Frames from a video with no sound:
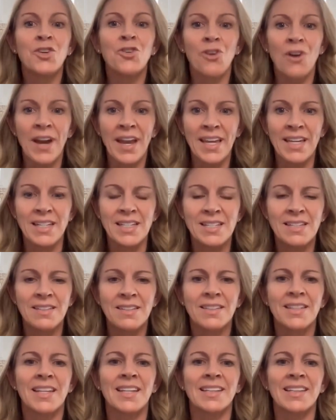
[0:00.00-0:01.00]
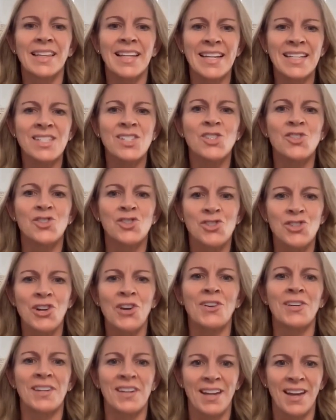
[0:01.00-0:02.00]
Great. Then let's
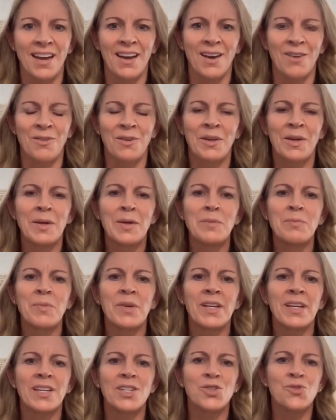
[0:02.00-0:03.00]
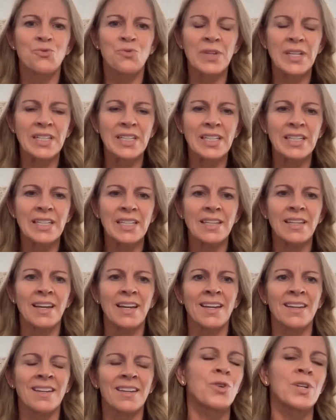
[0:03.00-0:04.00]
start now. Mm-hmm. Because really,
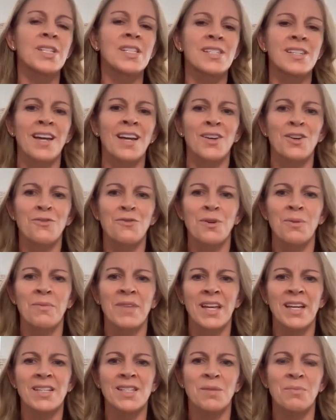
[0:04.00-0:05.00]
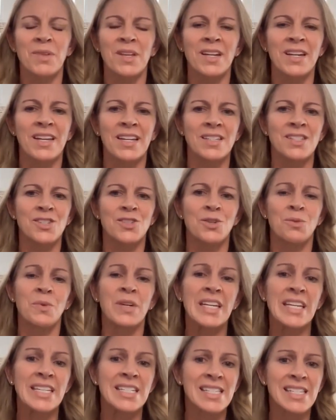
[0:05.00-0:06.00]
uh, Chris Snider from the Exit Planning Institute,
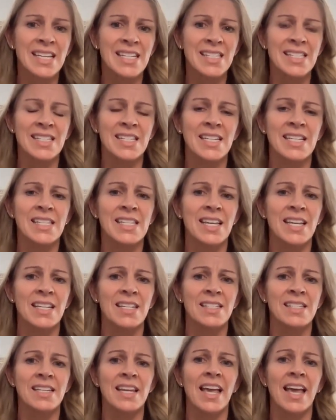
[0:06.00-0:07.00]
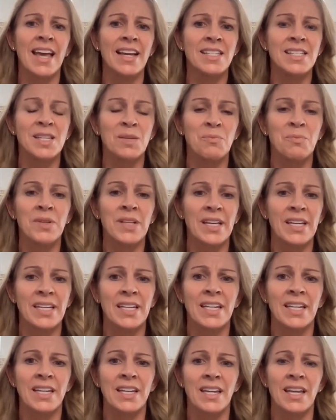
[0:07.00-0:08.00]
what he says is he says exit
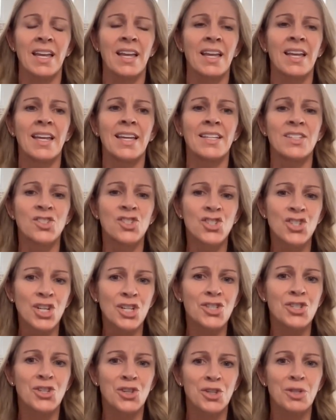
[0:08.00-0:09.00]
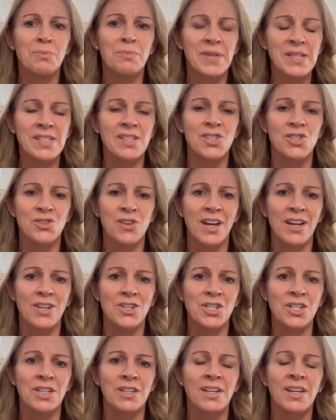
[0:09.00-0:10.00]
planning is just good business
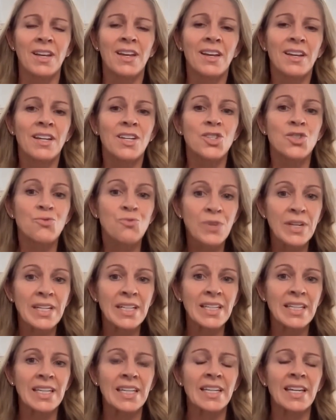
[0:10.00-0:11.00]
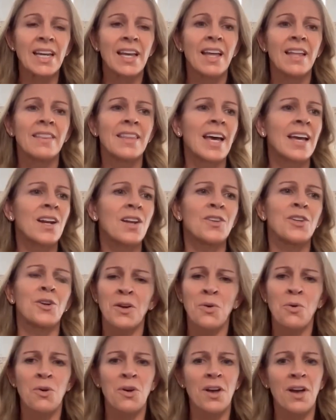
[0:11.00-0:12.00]
strategy. Because yeah. really, that that
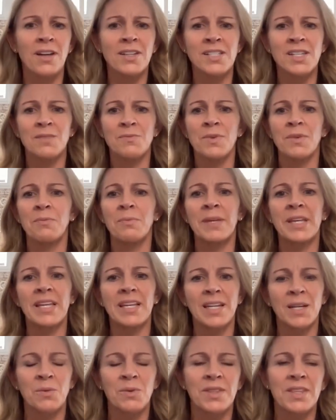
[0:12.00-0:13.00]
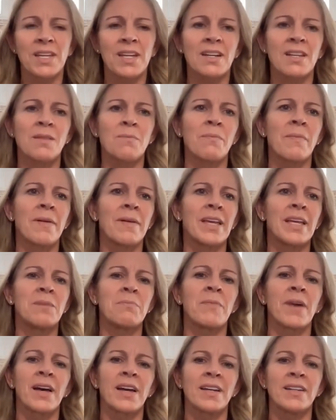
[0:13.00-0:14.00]
whole concept of beginning with the end of the in
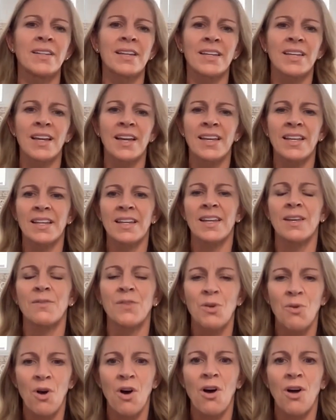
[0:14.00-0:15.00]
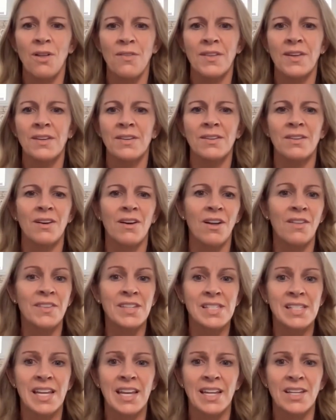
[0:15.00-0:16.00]
mind like i can give you all the all the
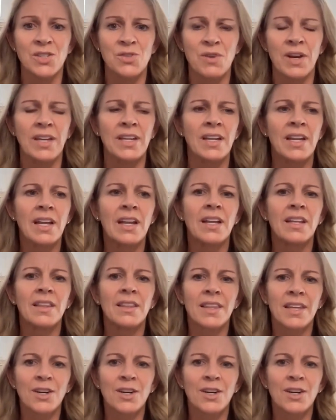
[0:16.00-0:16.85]
sayings right mm-hmm.